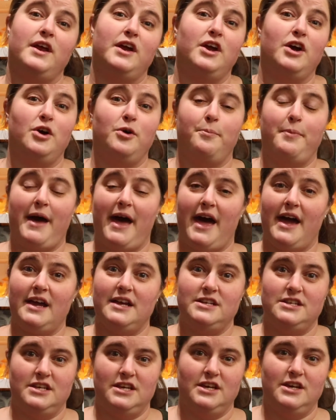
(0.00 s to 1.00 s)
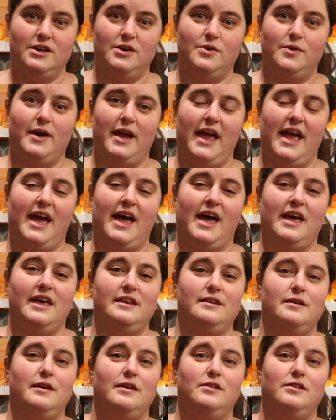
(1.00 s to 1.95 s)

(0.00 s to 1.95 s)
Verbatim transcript: go back to and